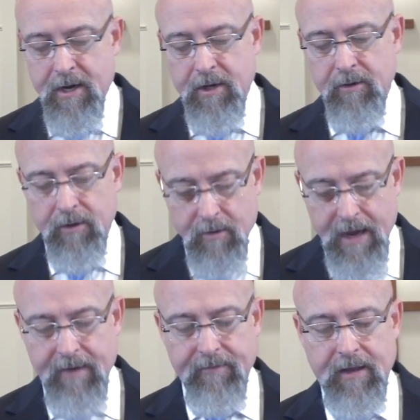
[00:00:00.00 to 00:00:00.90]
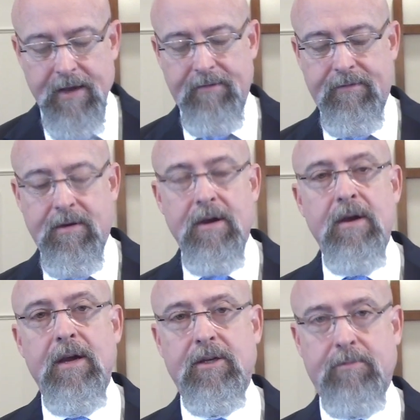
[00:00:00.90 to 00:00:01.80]
you do have life
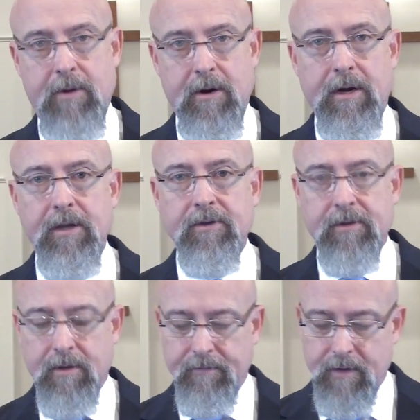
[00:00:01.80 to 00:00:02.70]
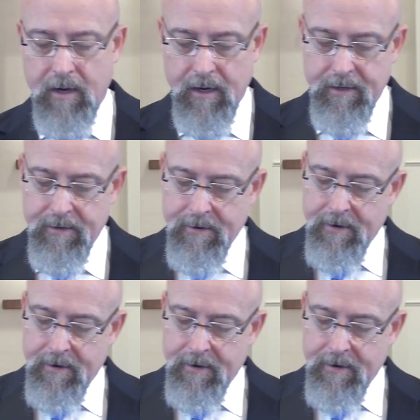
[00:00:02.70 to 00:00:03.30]
experience of God.